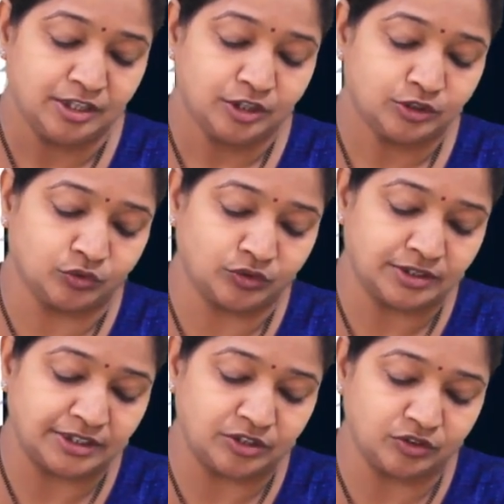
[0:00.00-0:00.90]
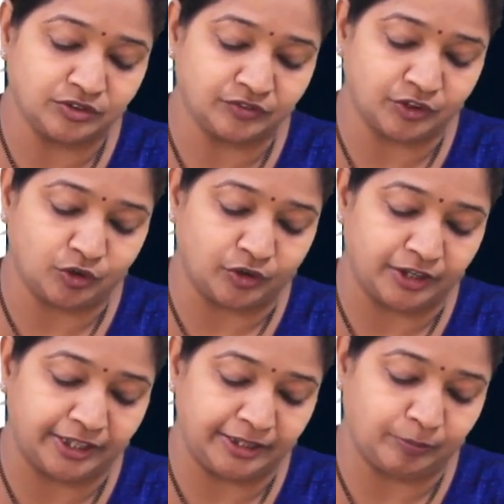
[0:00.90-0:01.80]
So the zeros of the
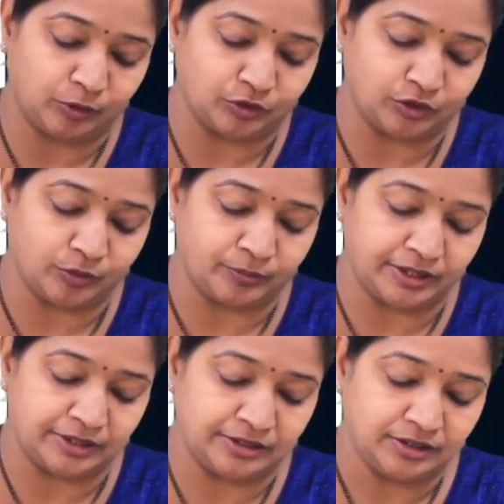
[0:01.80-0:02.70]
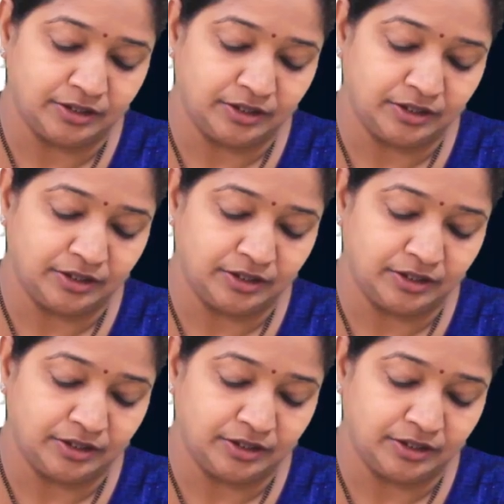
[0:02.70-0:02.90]
quadratic polynomial